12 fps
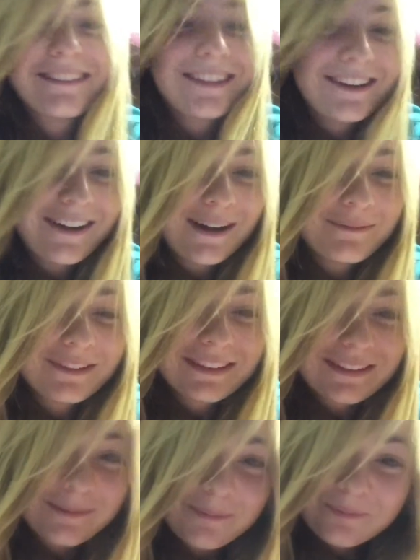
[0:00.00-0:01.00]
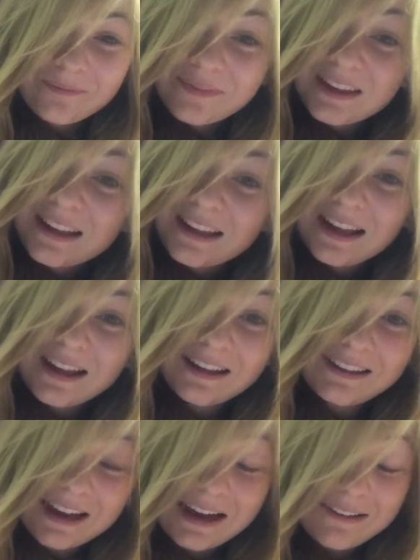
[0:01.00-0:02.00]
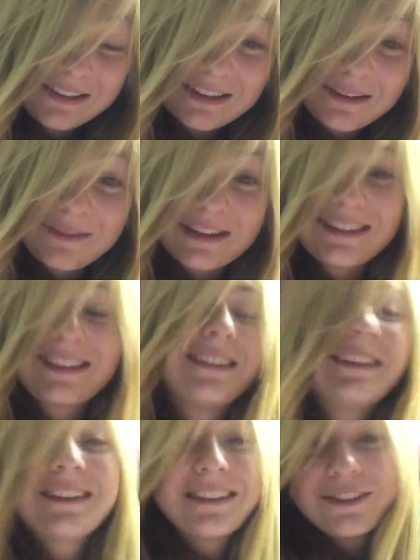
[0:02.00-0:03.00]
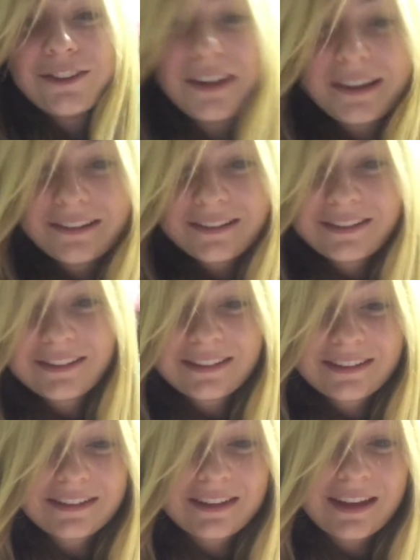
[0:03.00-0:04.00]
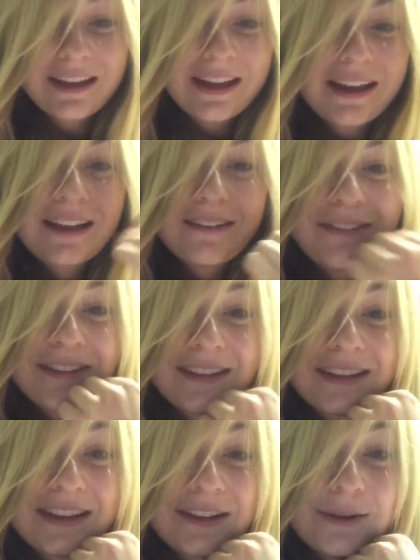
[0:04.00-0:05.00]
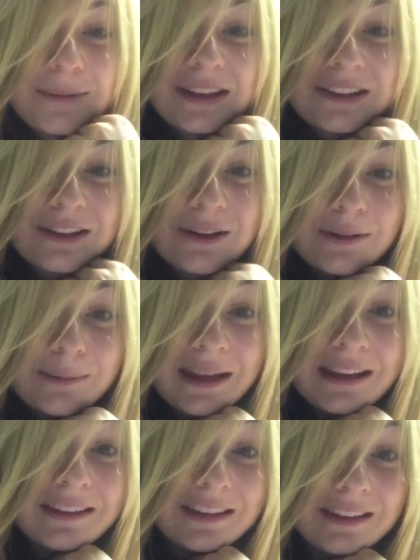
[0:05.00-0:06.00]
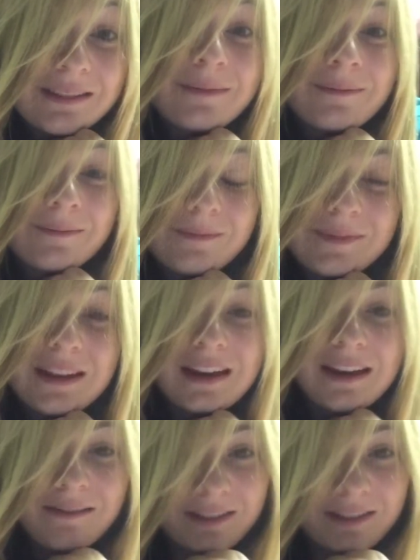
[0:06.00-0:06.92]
don't know, I doubt it's gonna be as good as the trailer's just, I feel like it could be so amazing. And I